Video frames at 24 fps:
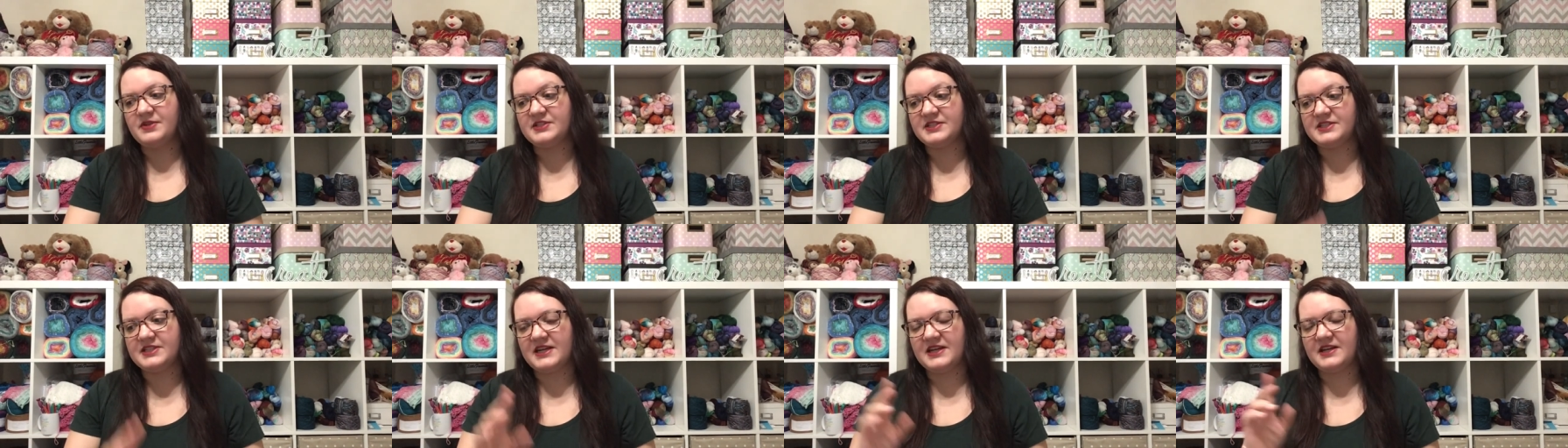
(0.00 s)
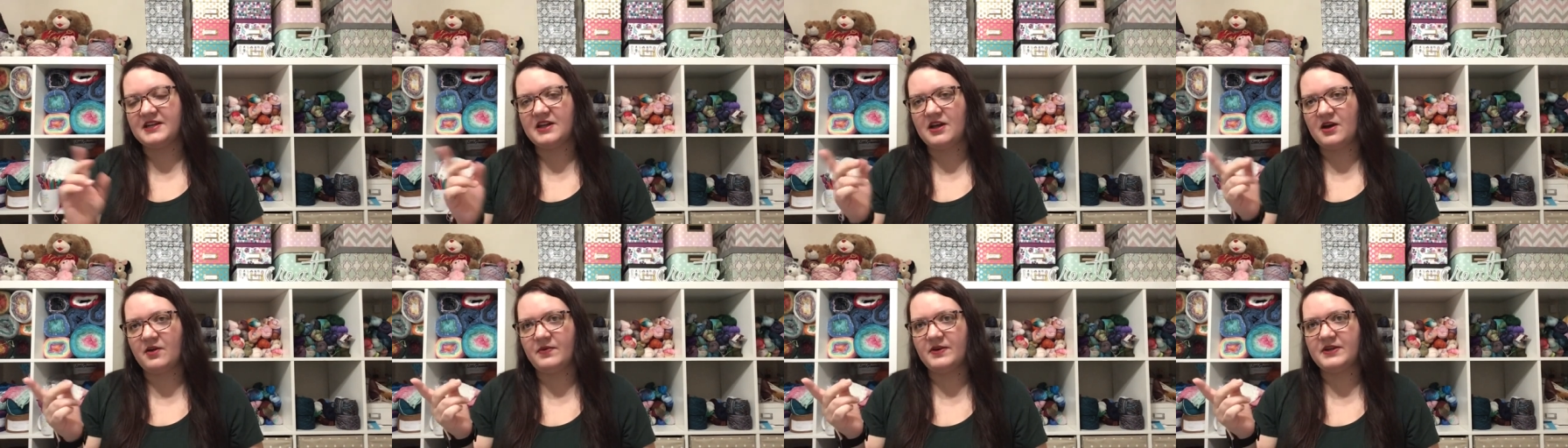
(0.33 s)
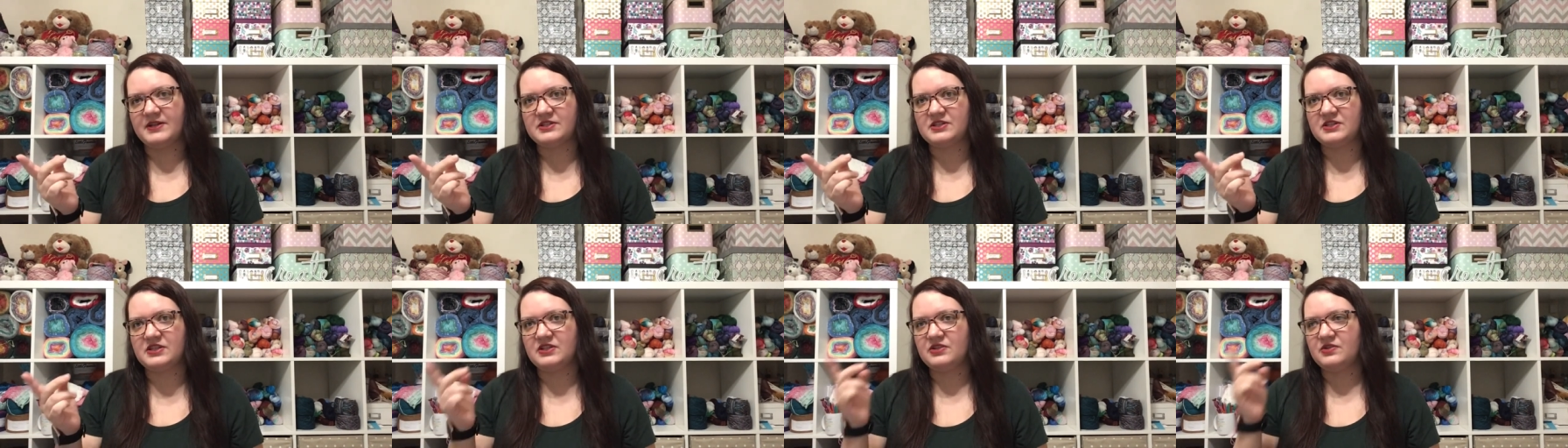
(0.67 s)
did go
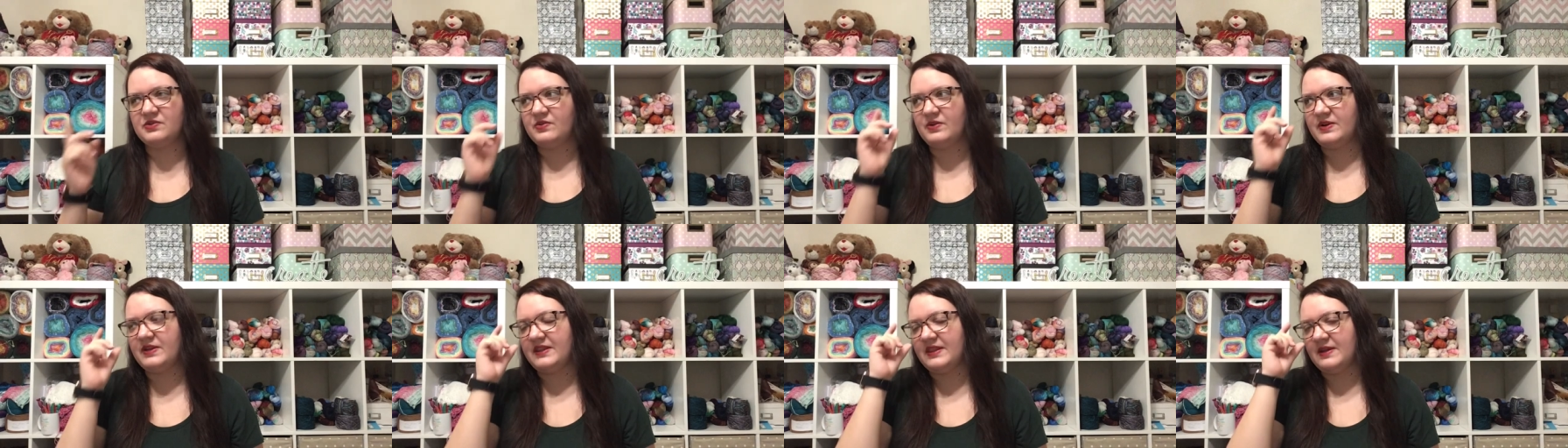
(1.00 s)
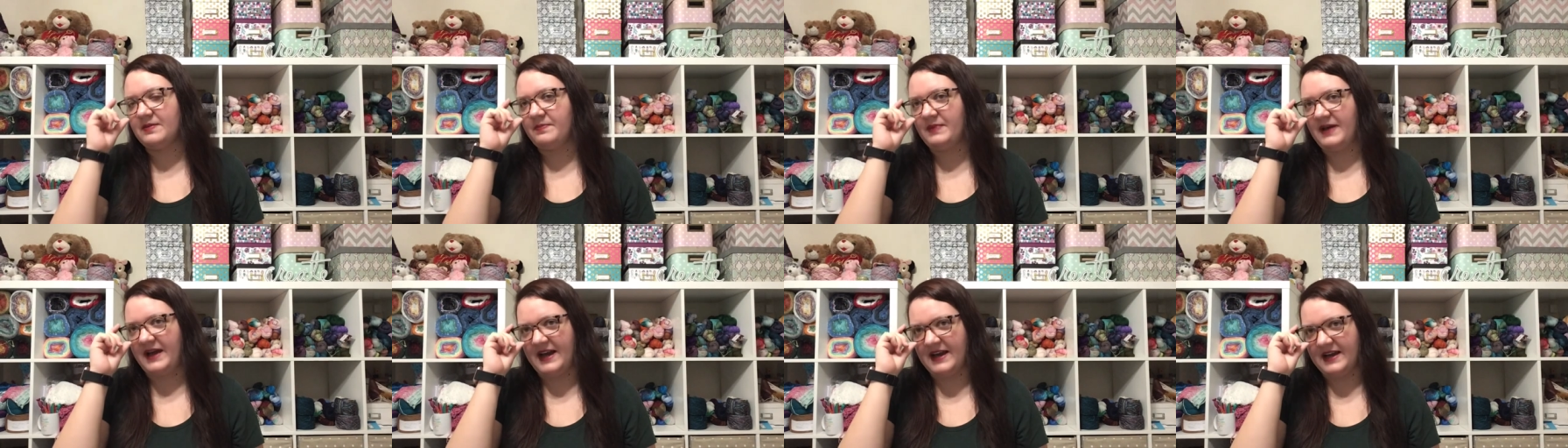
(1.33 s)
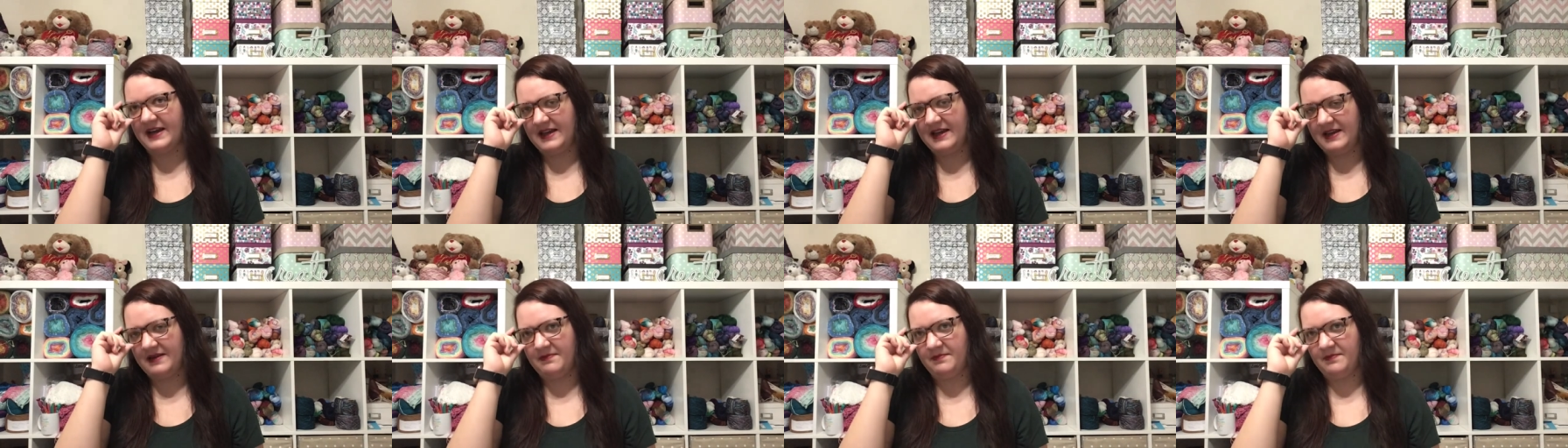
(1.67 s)
into the
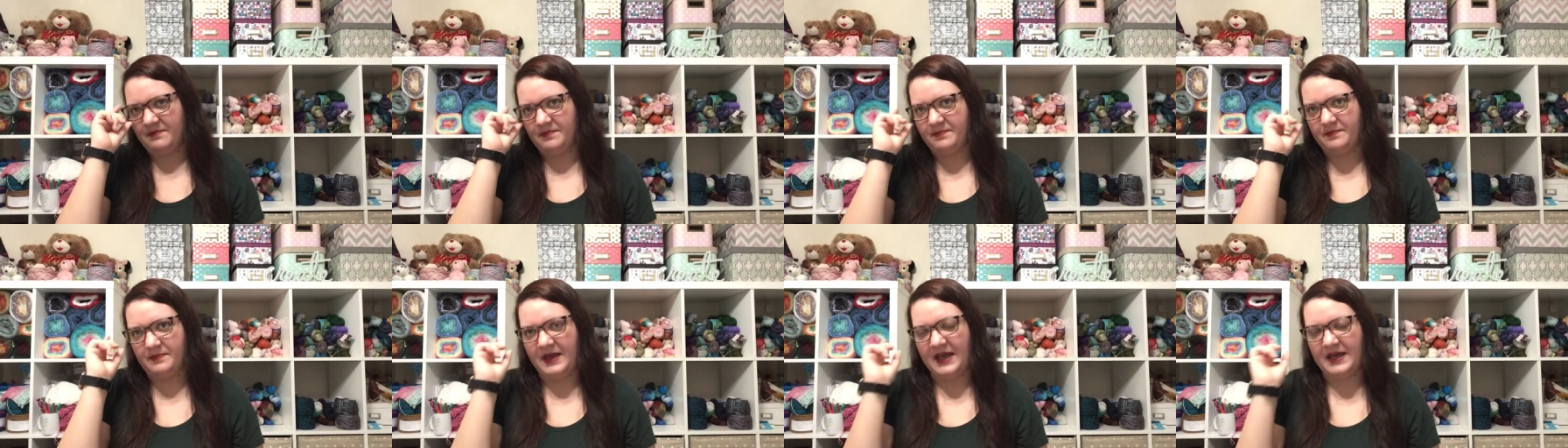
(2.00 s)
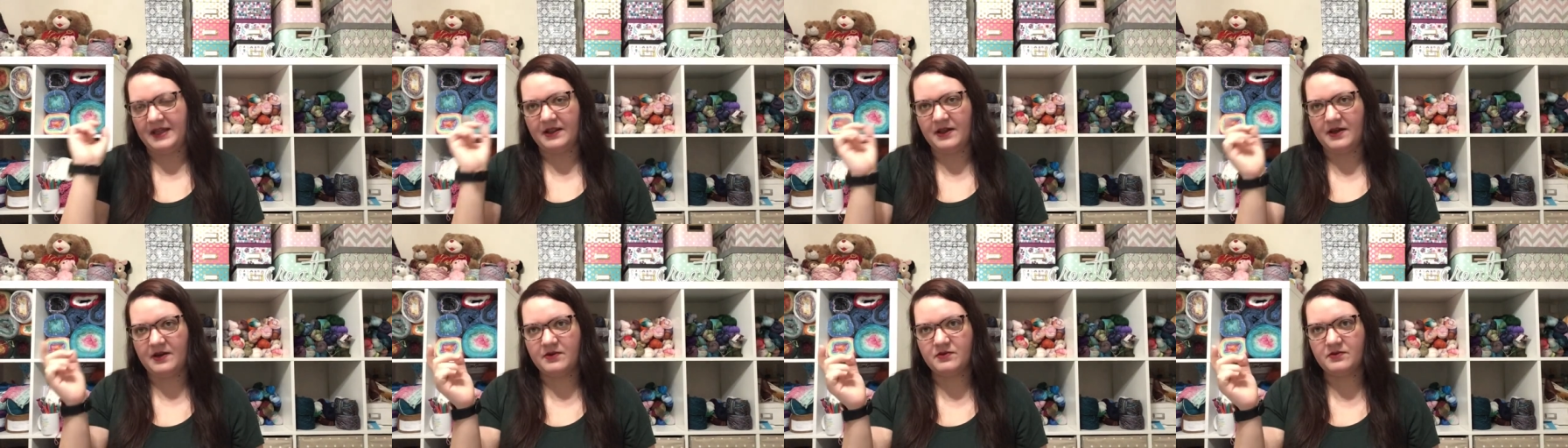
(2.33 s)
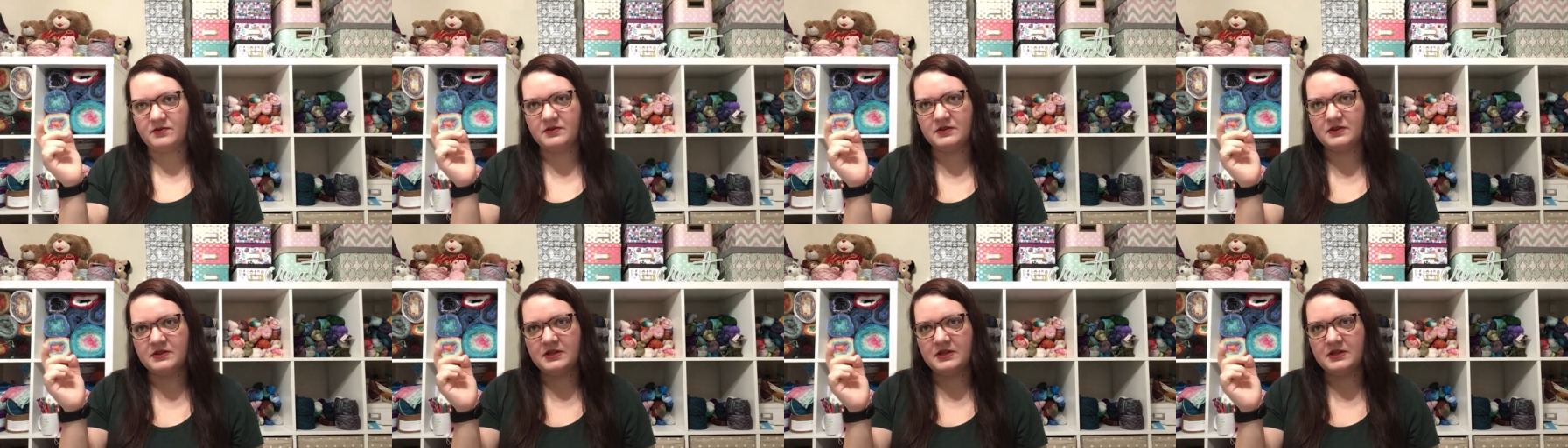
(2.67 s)
bag and pillow